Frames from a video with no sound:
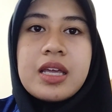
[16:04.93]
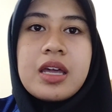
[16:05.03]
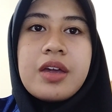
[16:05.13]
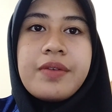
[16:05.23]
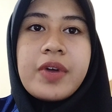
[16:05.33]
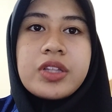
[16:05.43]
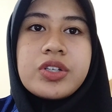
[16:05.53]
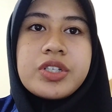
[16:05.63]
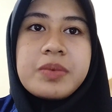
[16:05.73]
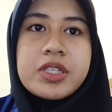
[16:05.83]
Factors
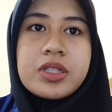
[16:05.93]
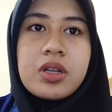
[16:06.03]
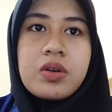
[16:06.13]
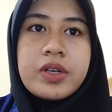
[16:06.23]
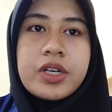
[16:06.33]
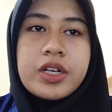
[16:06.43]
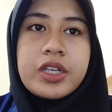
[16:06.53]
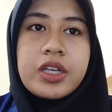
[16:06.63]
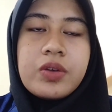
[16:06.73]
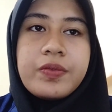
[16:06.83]
Maslow hierarchy
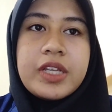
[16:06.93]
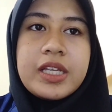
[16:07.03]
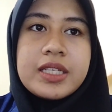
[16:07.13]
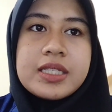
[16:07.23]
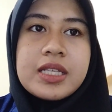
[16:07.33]
of needs,